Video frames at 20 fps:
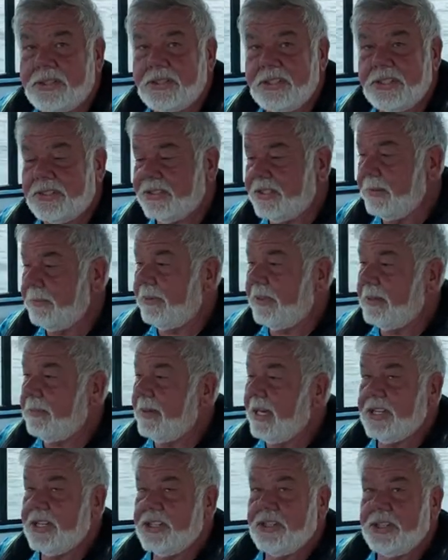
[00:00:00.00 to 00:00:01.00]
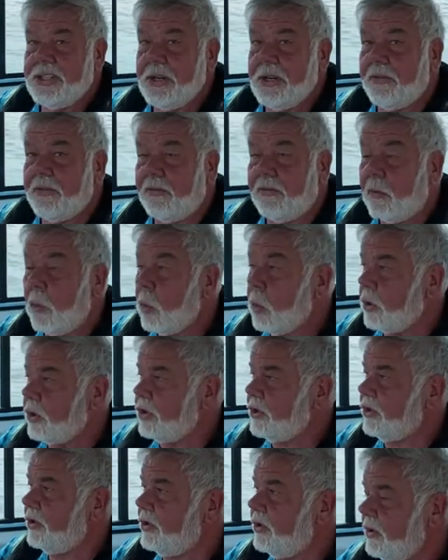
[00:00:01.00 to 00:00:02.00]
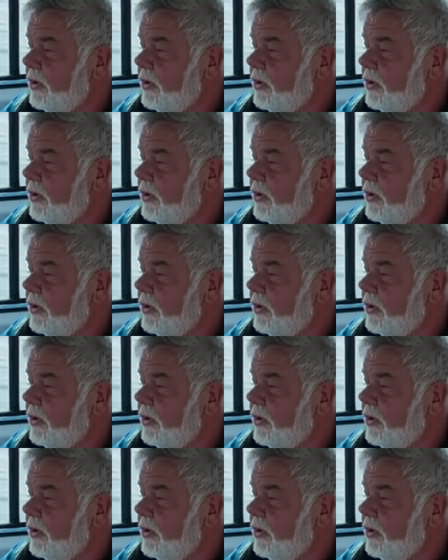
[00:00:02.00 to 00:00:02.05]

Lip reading: is simply by sheer force.